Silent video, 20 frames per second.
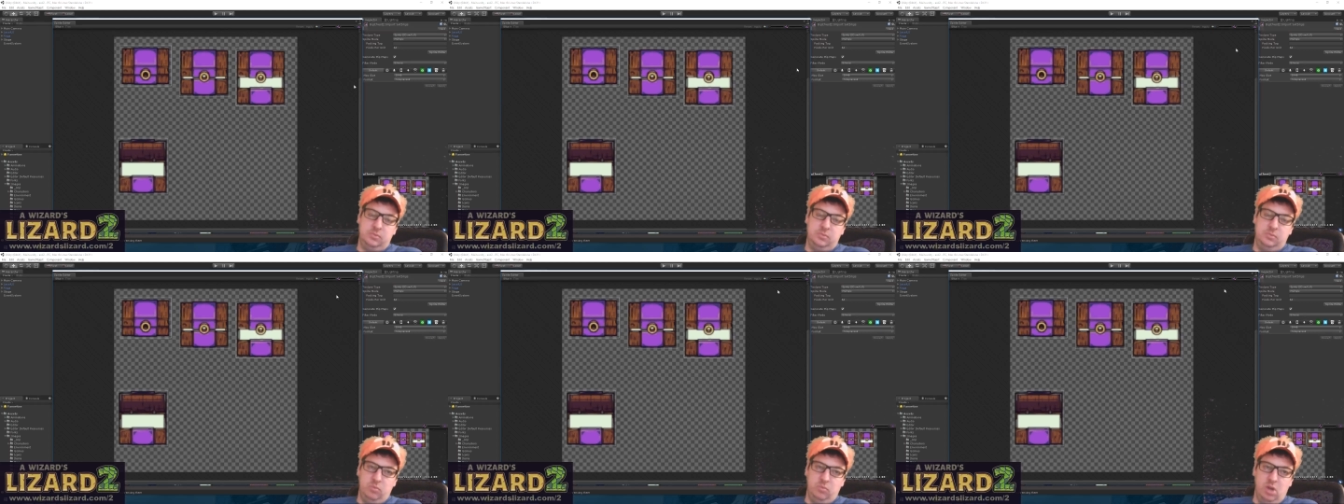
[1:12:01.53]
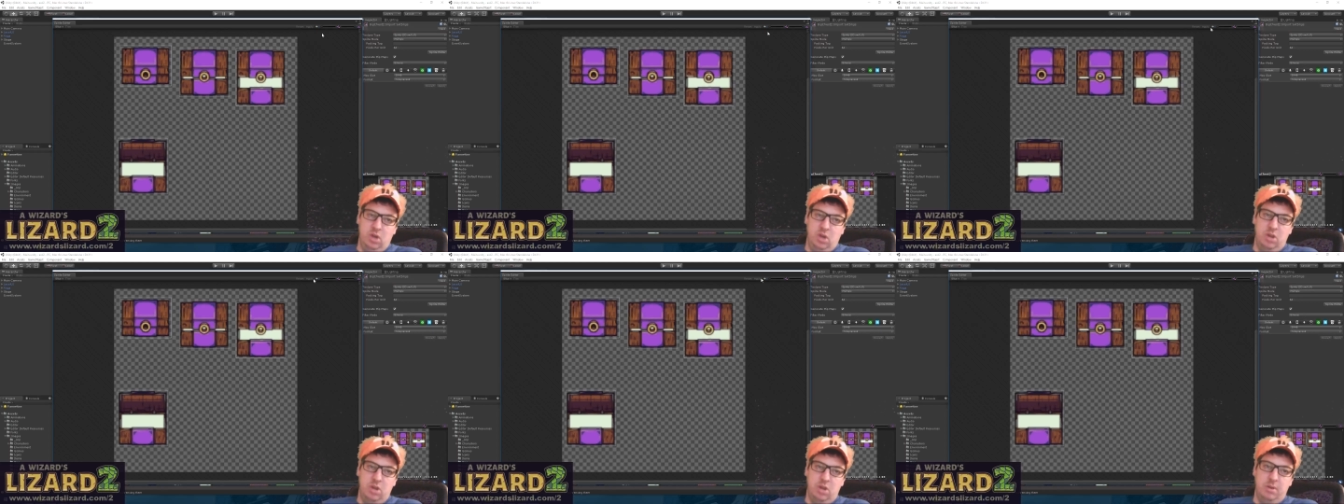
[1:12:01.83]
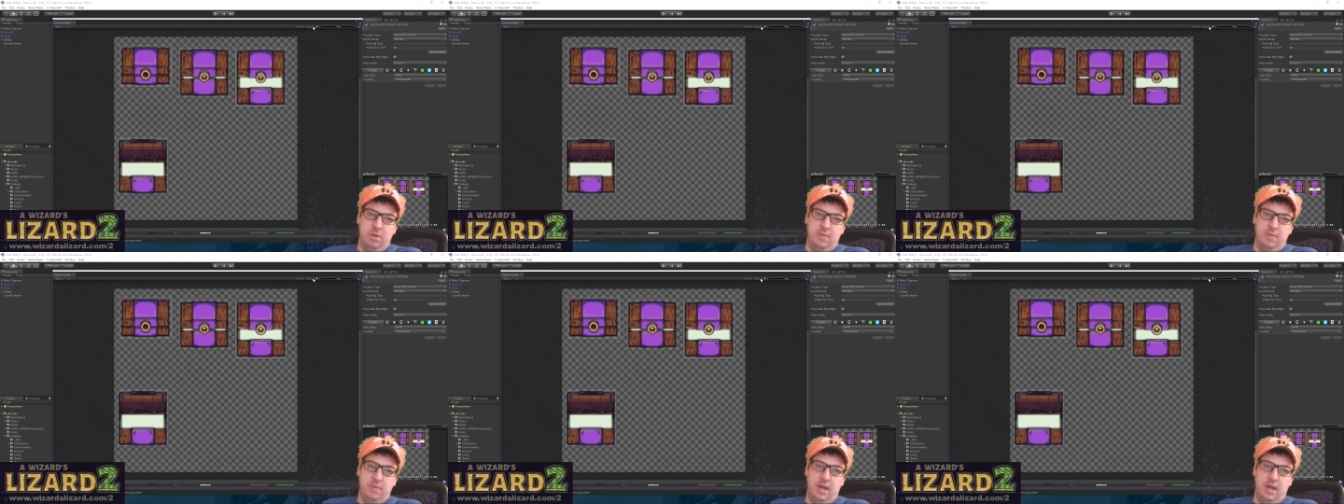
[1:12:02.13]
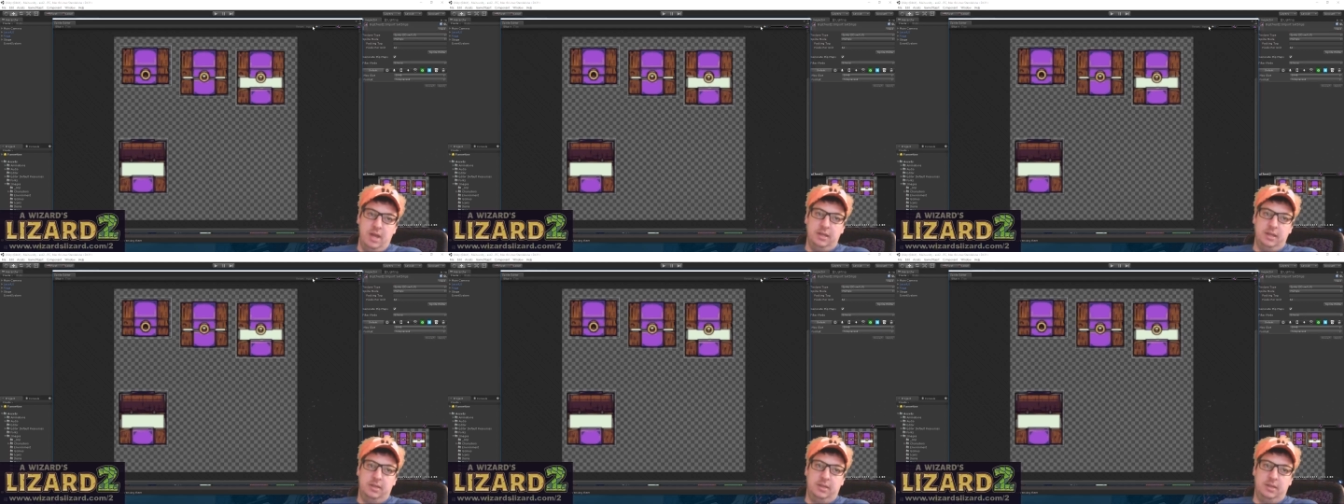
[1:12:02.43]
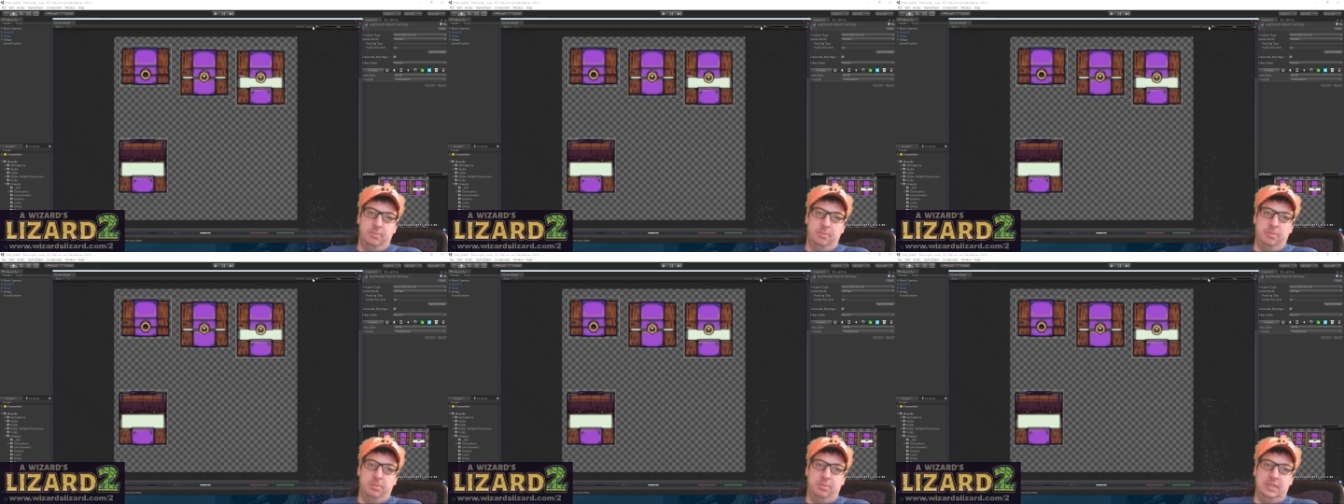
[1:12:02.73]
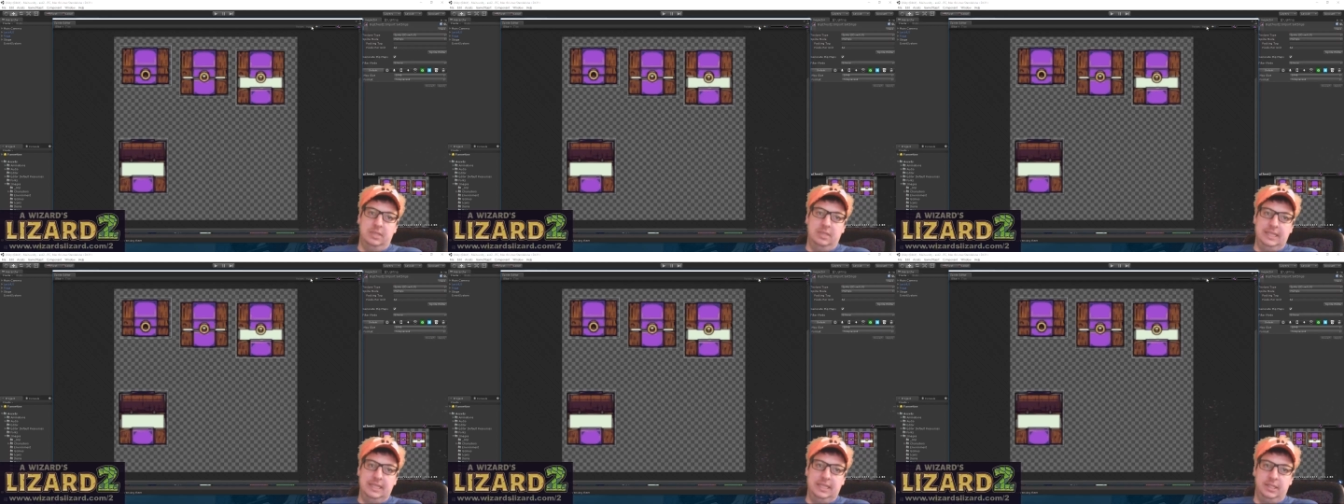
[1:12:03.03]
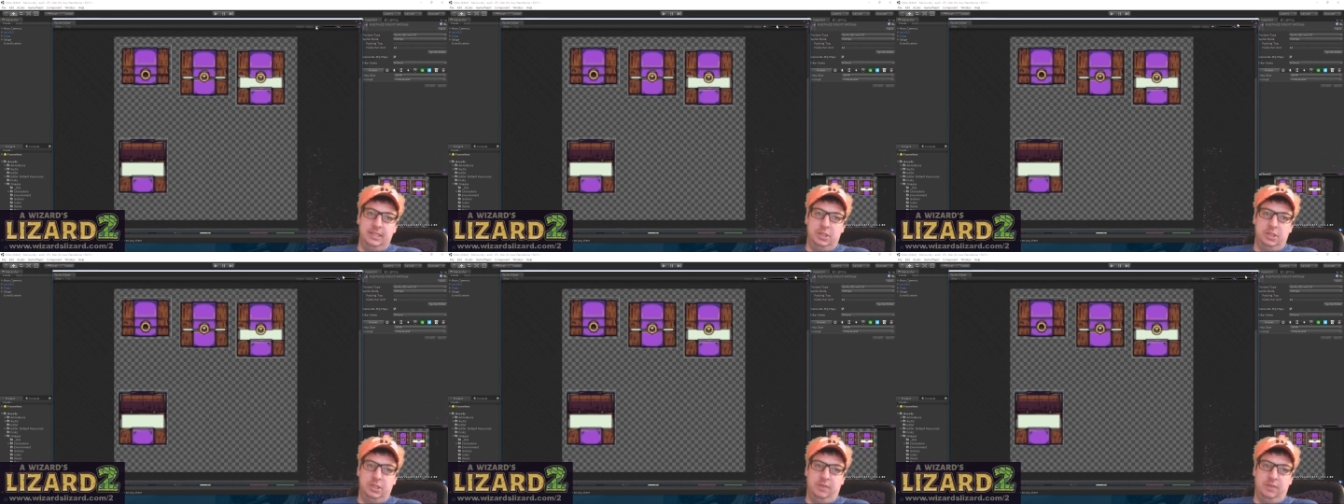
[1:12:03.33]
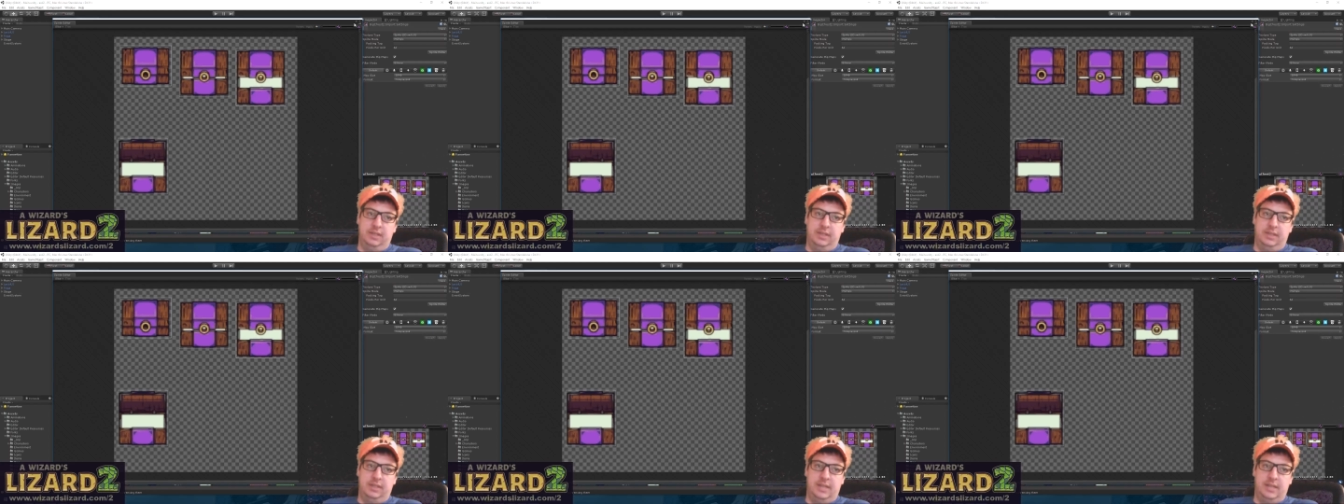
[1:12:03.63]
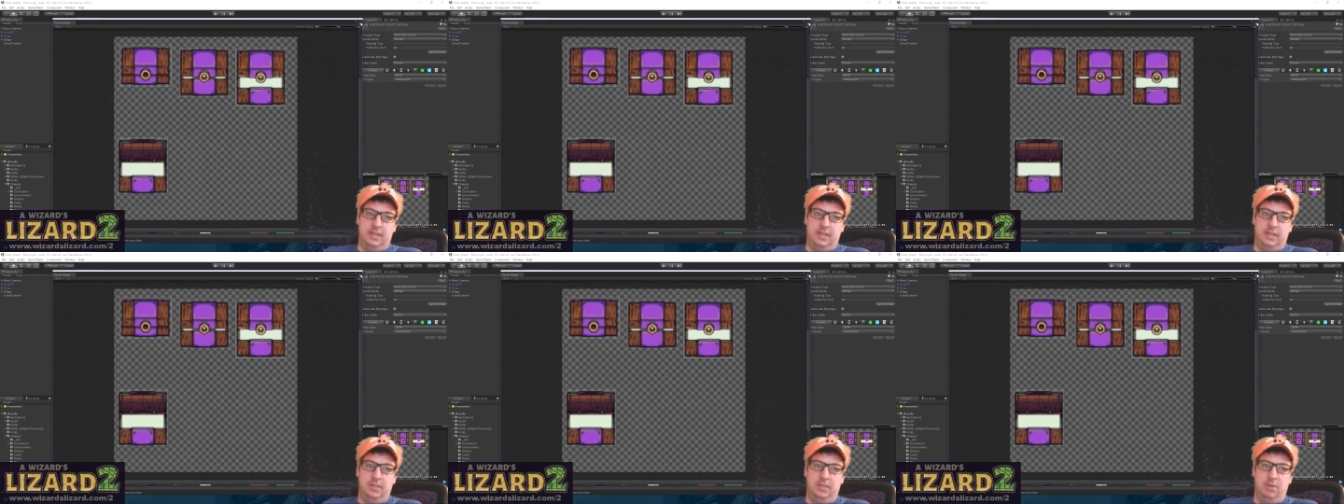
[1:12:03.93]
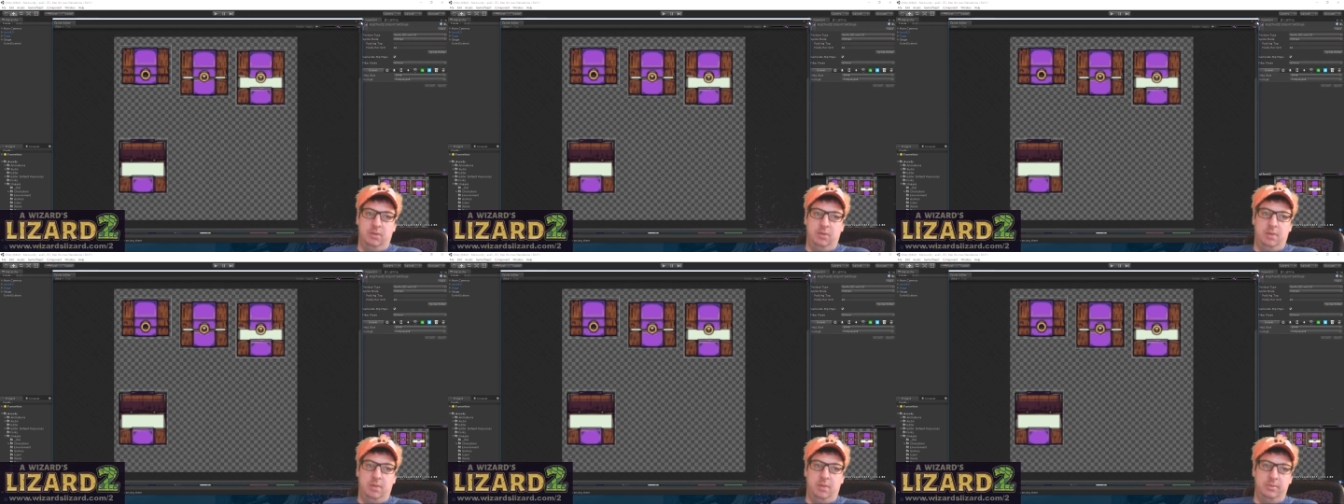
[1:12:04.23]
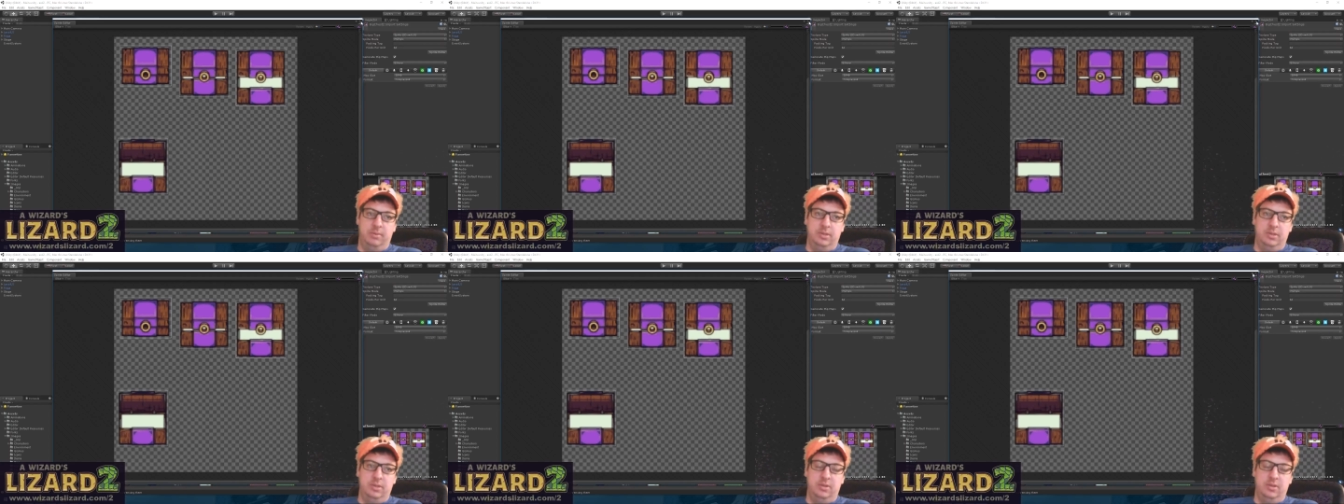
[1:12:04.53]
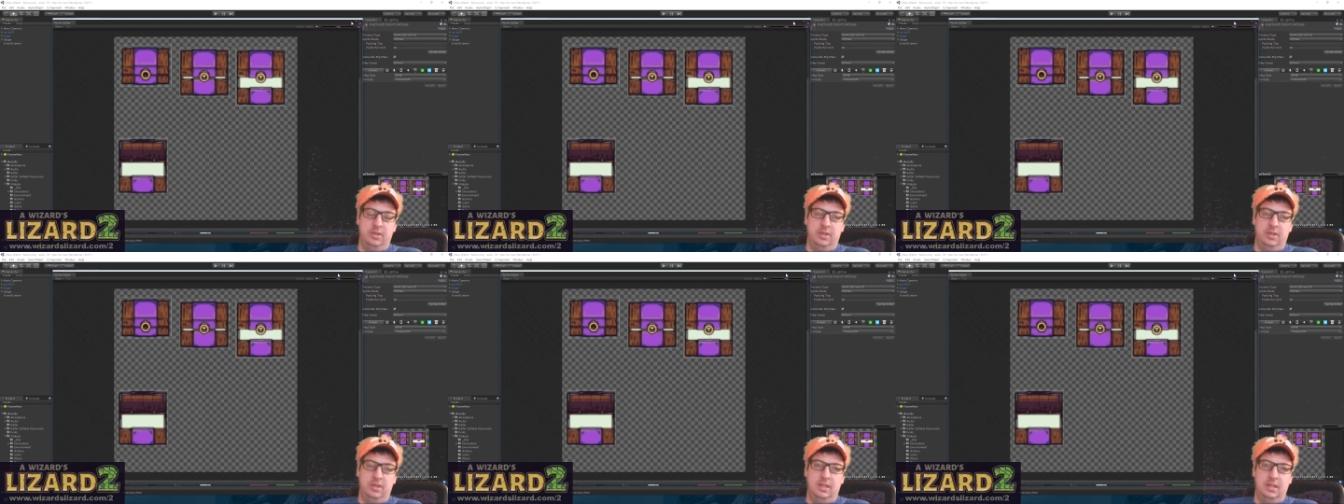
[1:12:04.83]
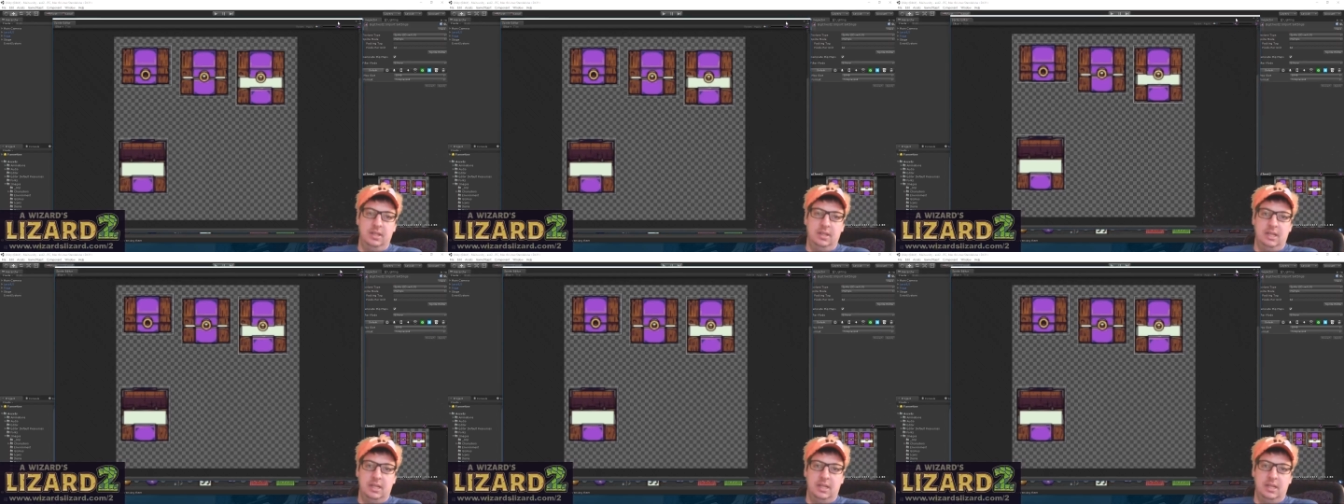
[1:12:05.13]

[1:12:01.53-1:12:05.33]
Although I'm not completely sure if that's actually a problem in Unity.